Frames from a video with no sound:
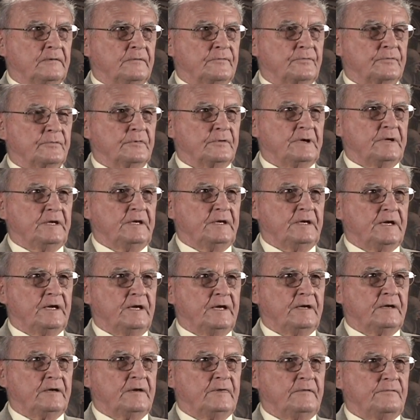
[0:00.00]
three
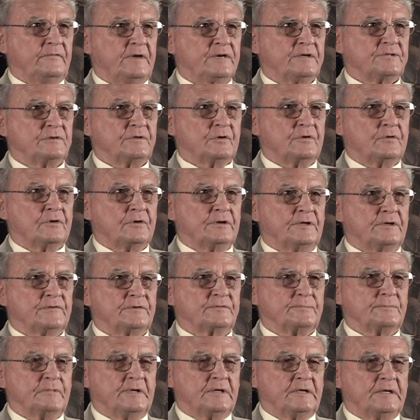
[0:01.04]
aviation
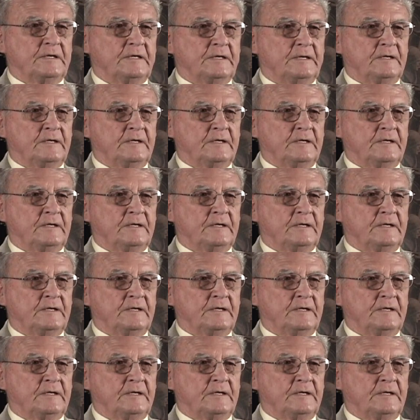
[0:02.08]
ordnancemen